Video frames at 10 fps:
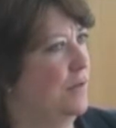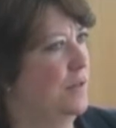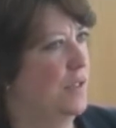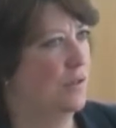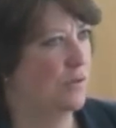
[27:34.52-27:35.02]

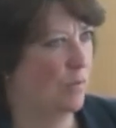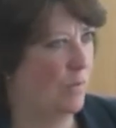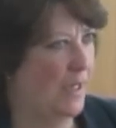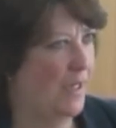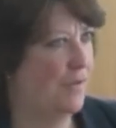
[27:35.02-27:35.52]
theater
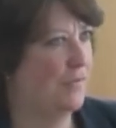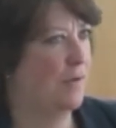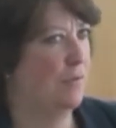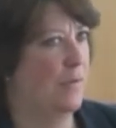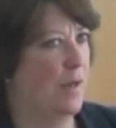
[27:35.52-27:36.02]
play, if
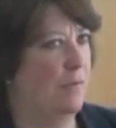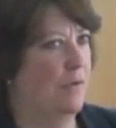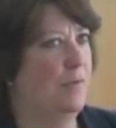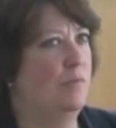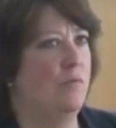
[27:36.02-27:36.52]
I
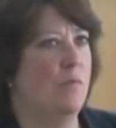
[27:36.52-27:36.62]
remember,